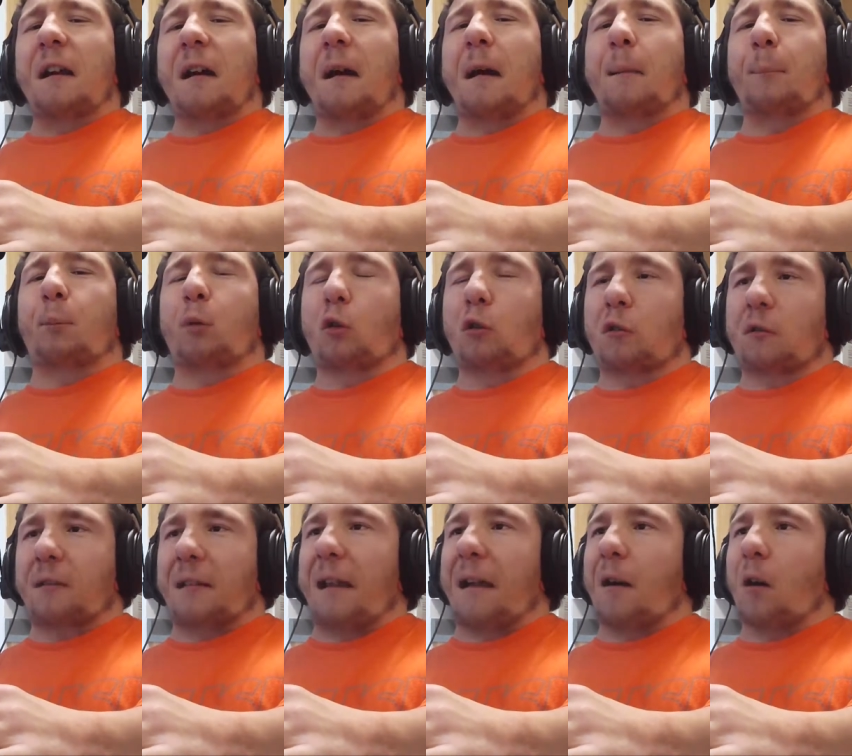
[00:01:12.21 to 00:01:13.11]
I
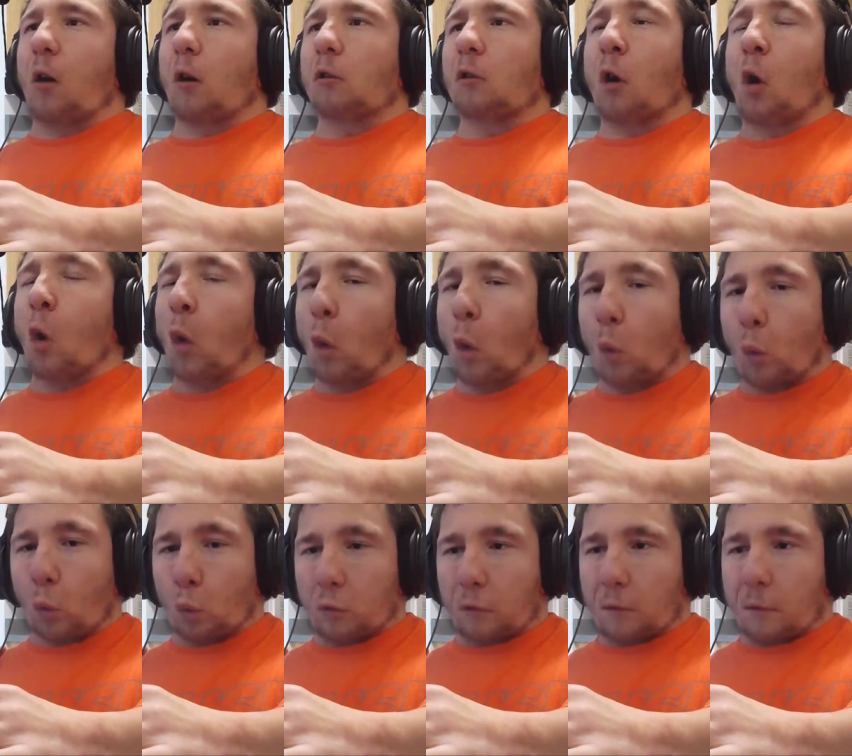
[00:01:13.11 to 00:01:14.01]
put that on
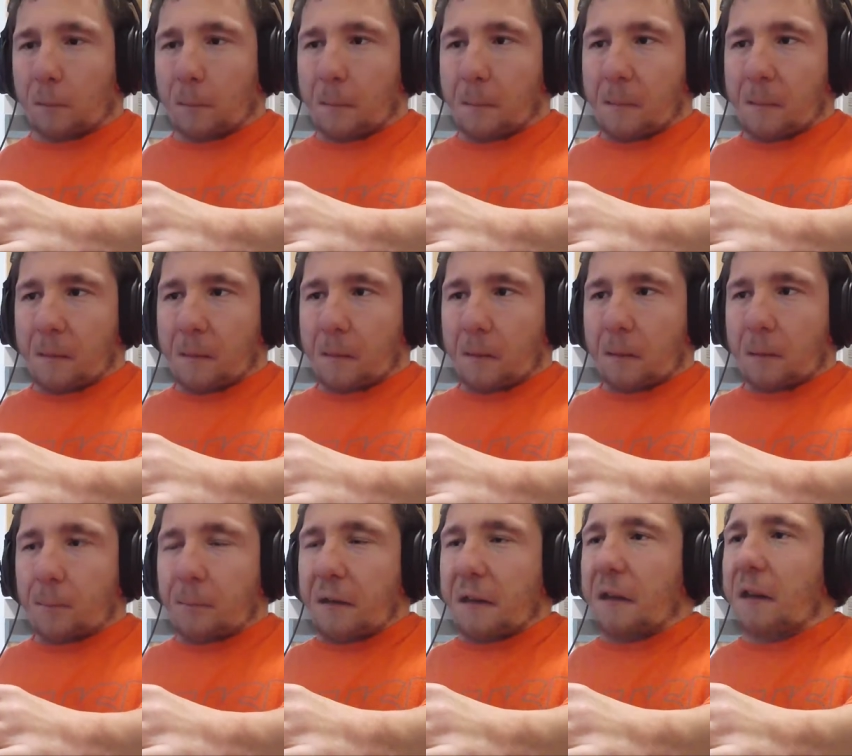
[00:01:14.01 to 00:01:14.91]
hold
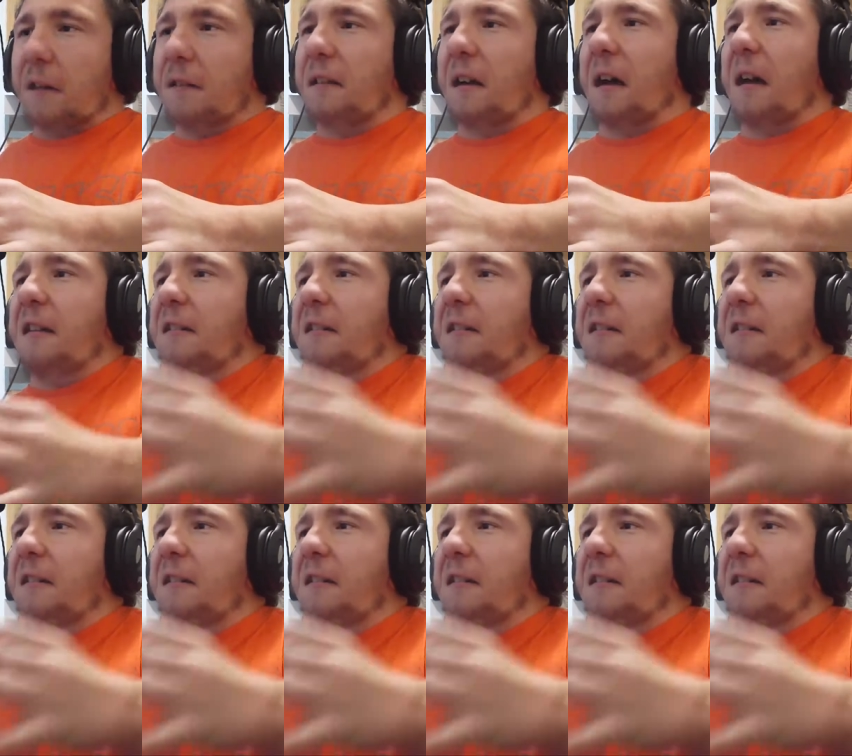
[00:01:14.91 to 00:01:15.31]
because I